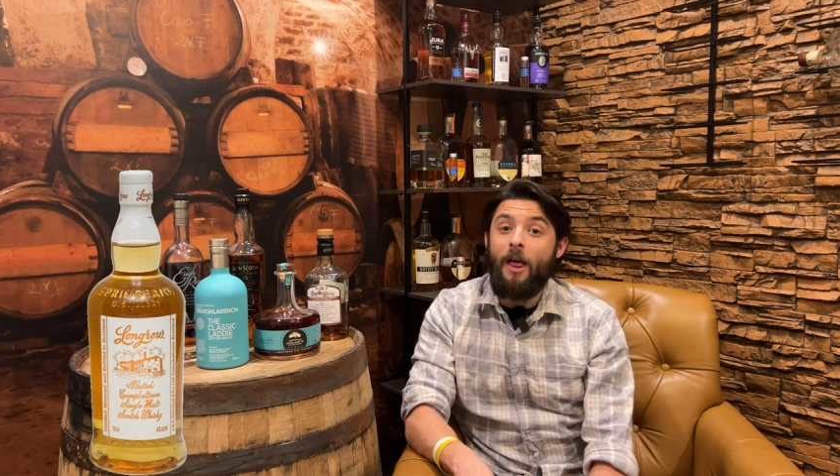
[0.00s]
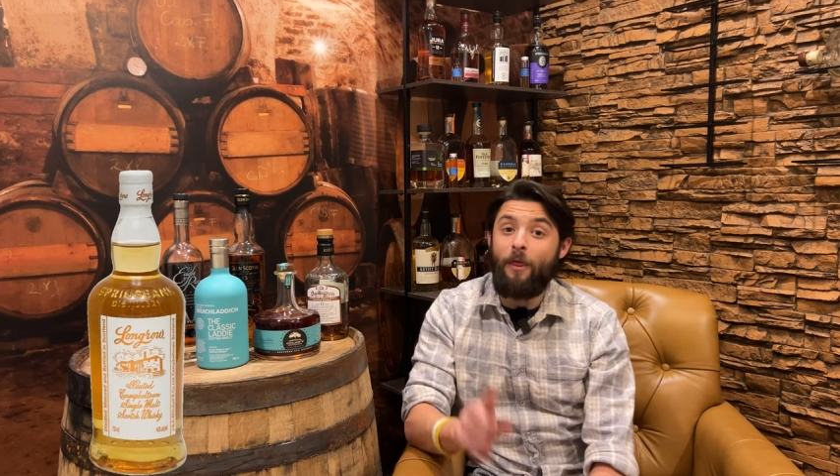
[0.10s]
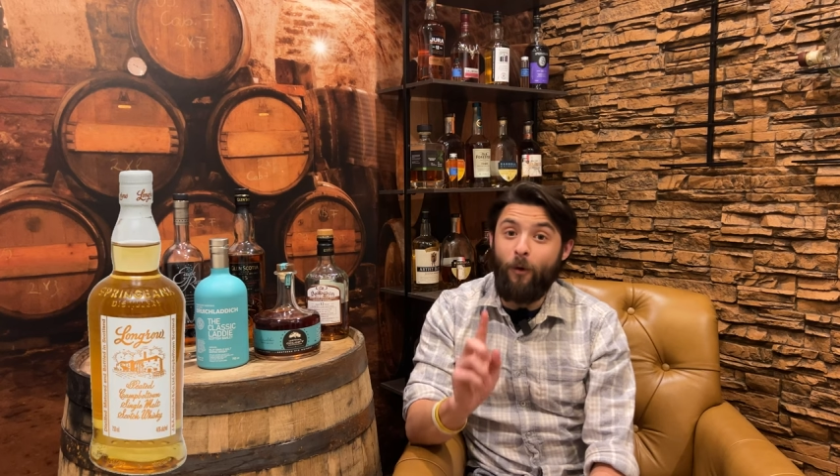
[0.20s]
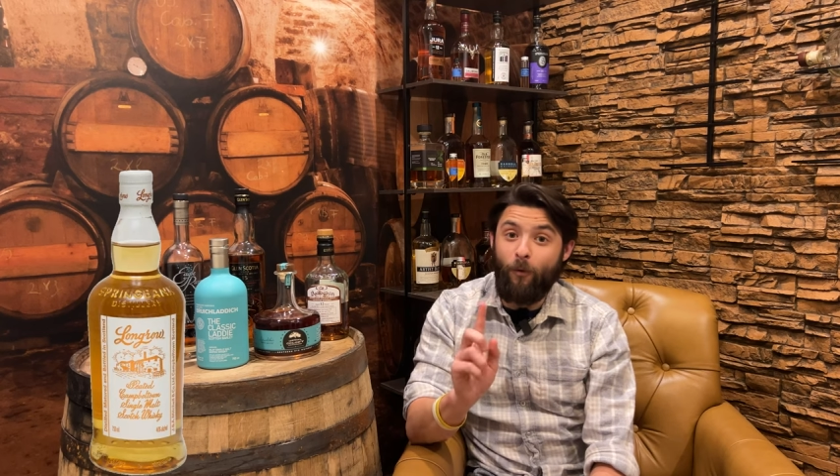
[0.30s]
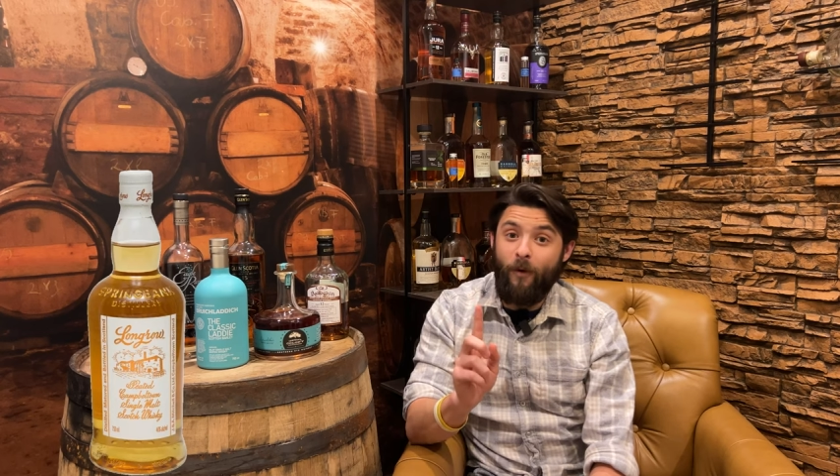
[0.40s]

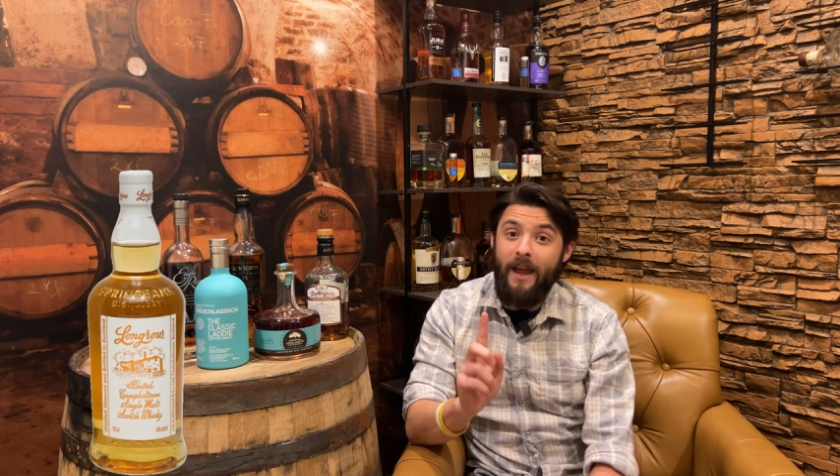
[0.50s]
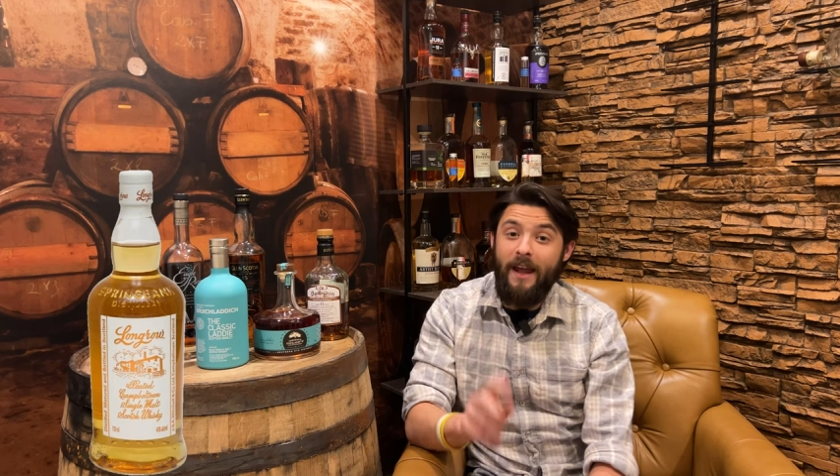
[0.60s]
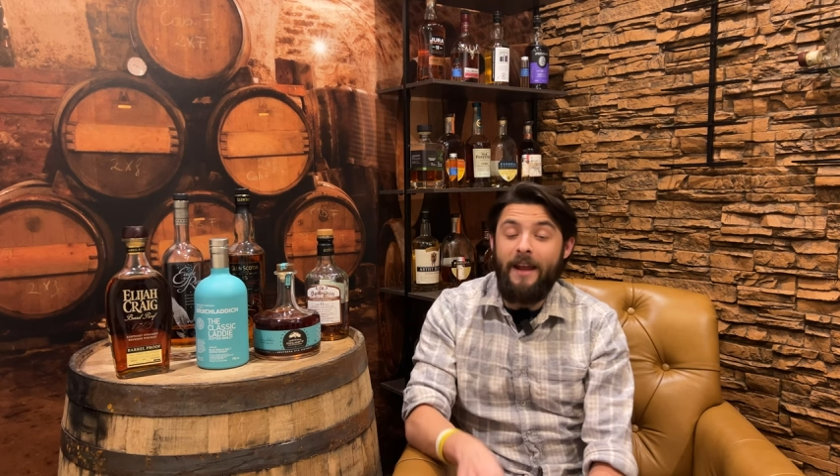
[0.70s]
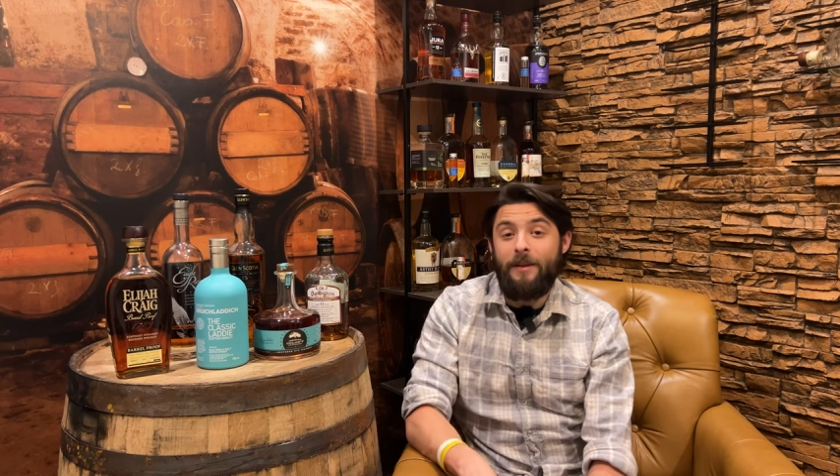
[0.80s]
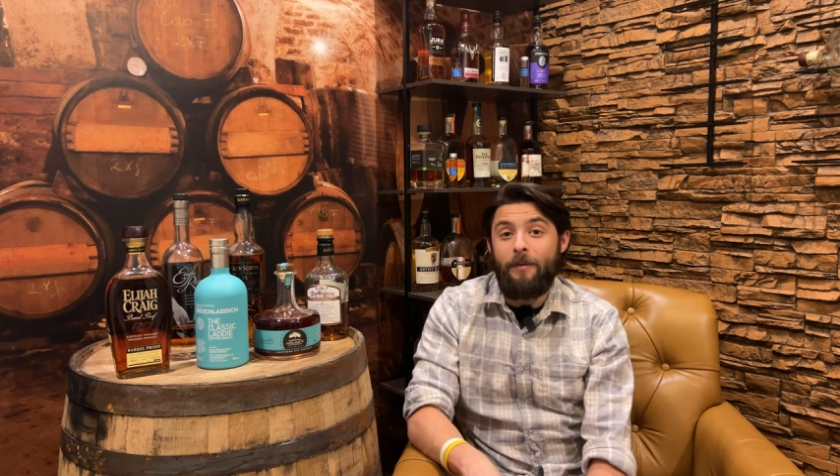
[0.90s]
The
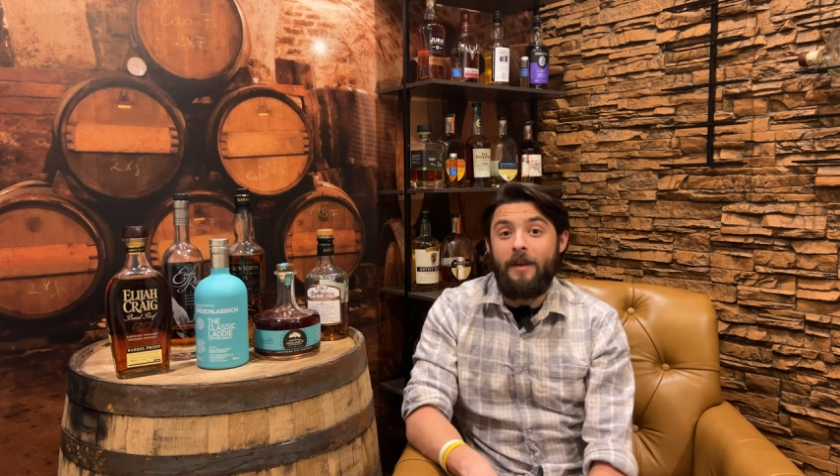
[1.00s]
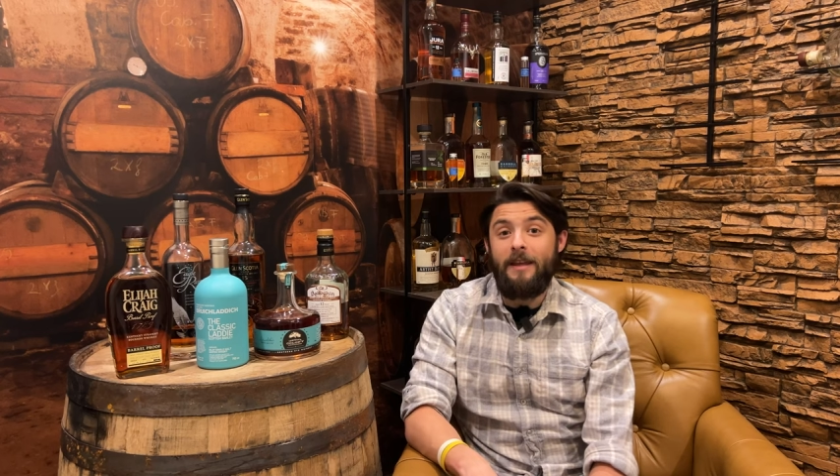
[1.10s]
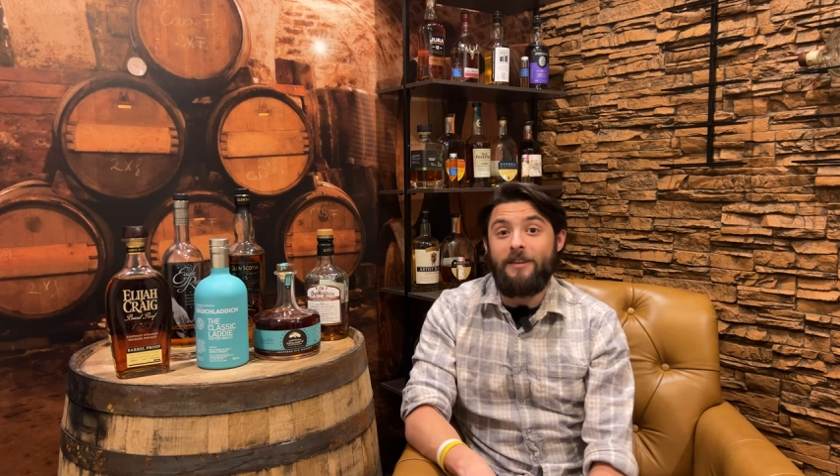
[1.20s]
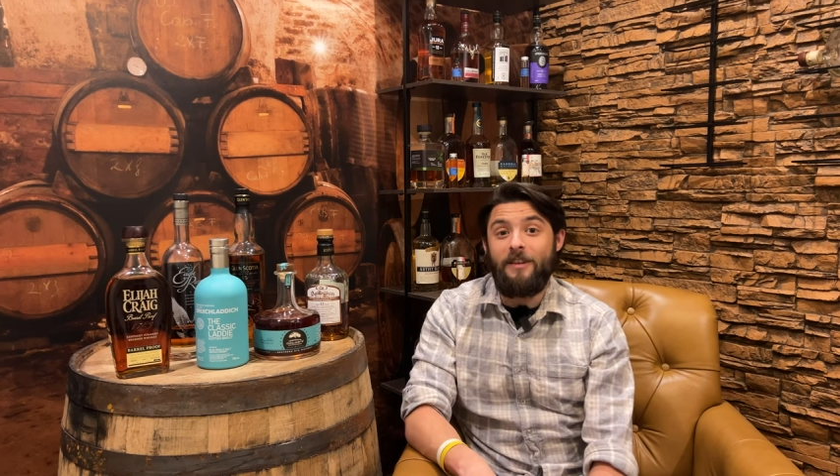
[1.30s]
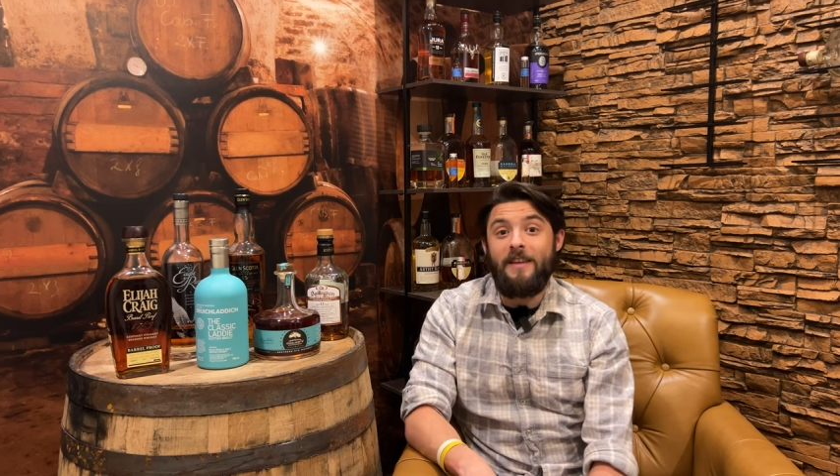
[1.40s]
red
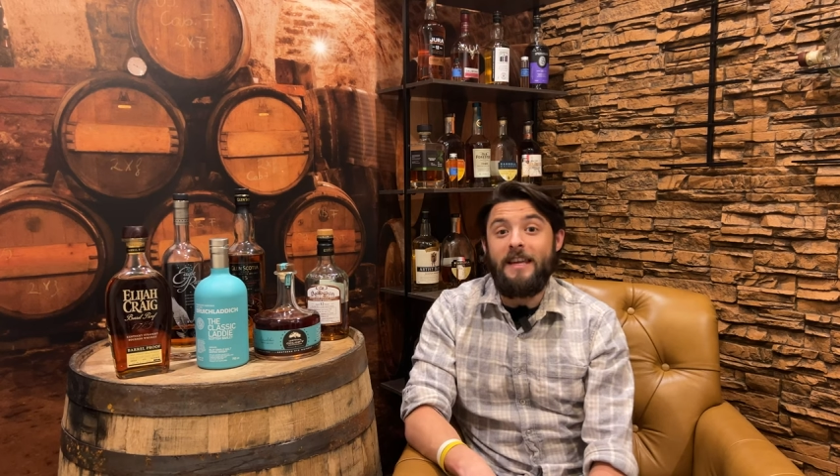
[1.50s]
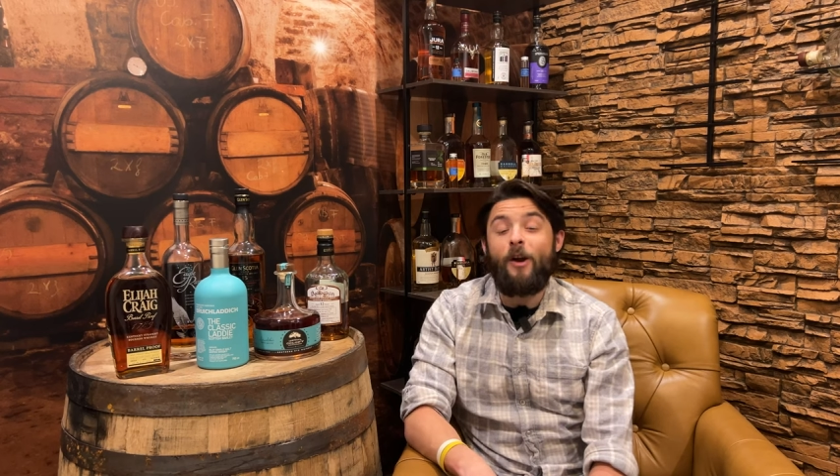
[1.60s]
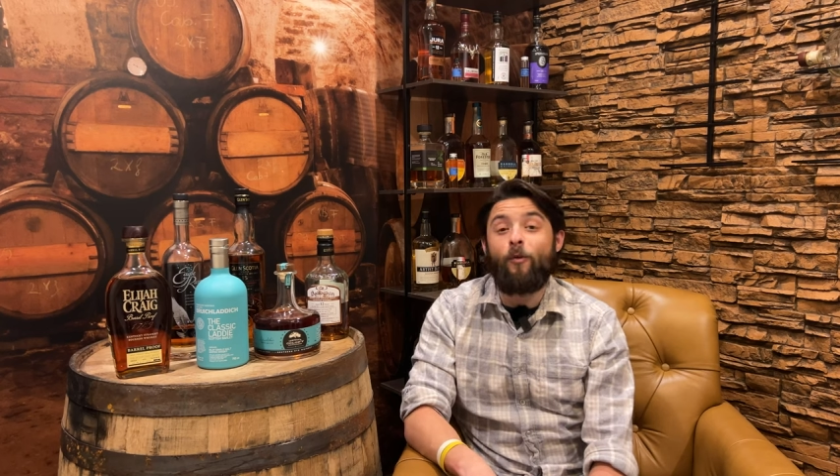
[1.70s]
is the